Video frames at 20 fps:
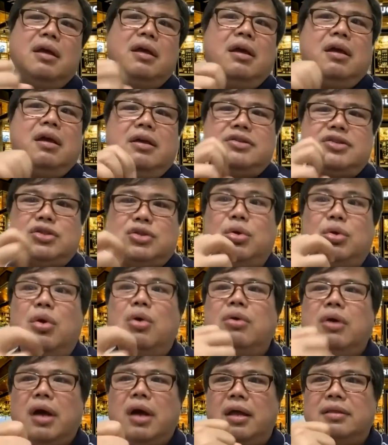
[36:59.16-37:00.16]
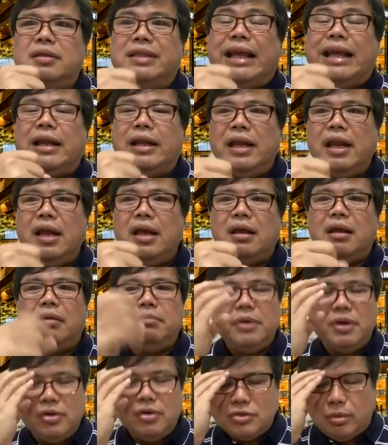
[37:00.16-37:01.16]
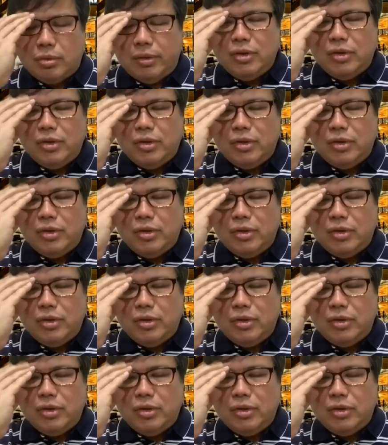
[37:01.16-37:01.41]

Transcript: strong technique, because when you